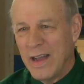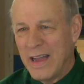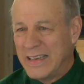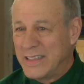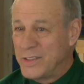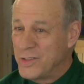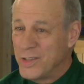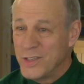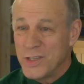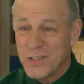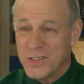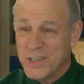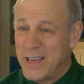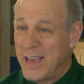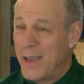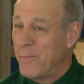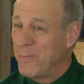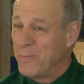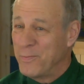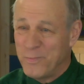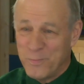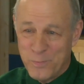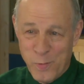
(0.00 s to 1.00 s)
I just
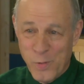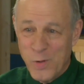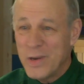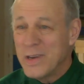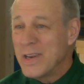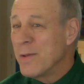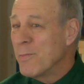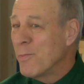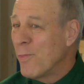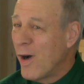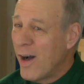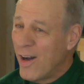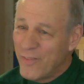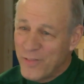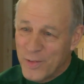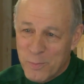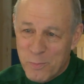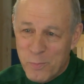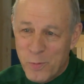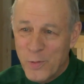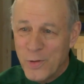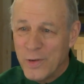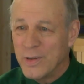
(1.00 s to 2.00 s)
kept putting him off
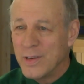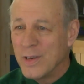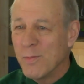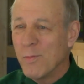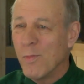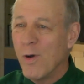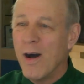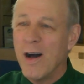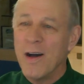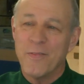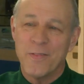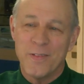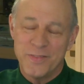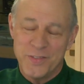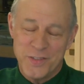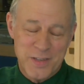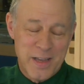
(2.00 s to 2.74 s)
and putting him off,